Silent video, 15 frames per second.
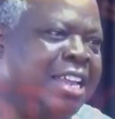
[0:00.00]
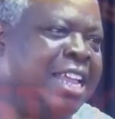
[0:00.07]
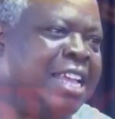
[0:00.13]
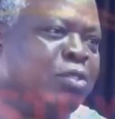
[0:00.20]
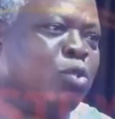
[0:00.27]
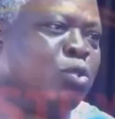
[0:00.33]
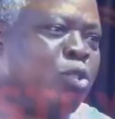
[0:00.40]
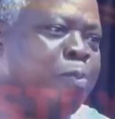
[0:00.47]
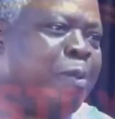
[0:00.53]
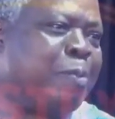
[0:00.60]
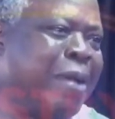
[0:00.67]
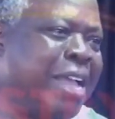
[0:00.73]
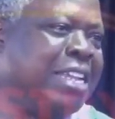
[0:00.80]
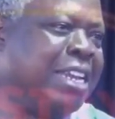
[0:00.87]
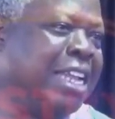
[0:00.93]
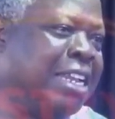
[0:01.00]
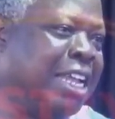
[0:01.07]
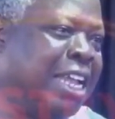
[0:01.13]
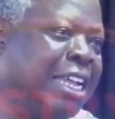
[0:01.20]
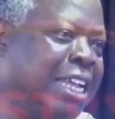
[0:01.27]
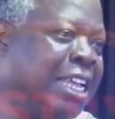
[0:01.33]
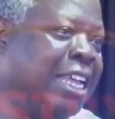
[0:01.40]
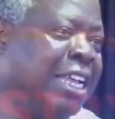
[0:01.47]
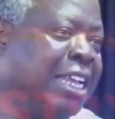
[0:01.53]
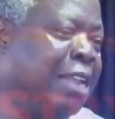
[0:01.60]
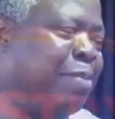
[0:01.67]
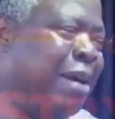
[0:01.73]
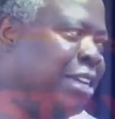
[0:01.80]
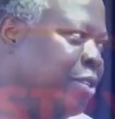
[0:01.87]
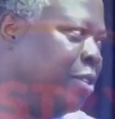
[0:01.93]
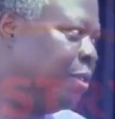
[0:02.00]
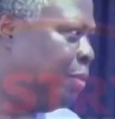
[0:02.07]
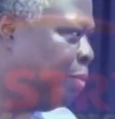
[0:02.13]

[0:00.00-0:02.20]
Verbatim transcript: Let's go to Papa in in, uh, in Ibadan.